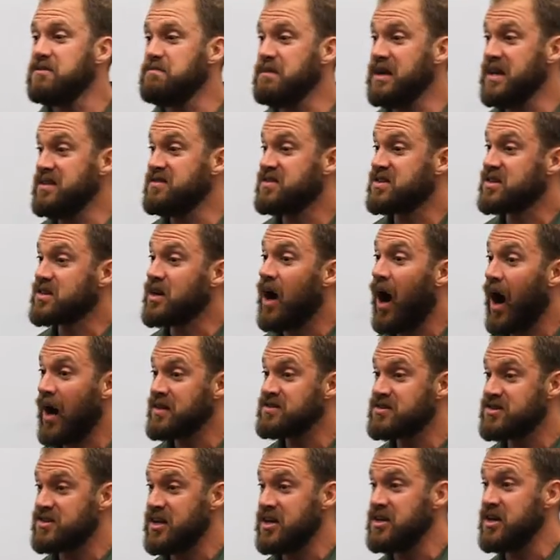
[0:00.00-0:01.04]
means
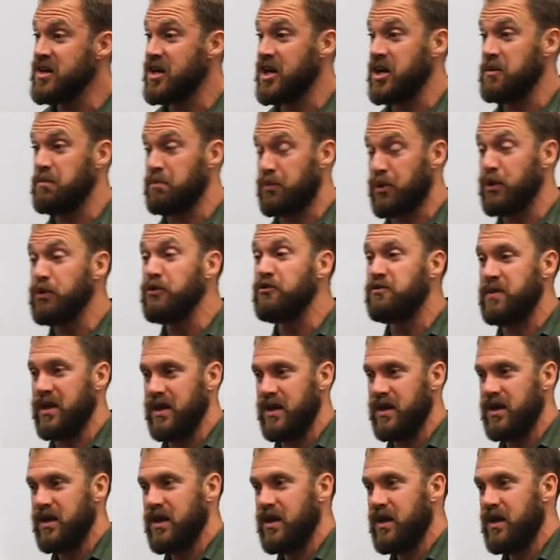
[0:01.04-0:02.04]
constant improvement.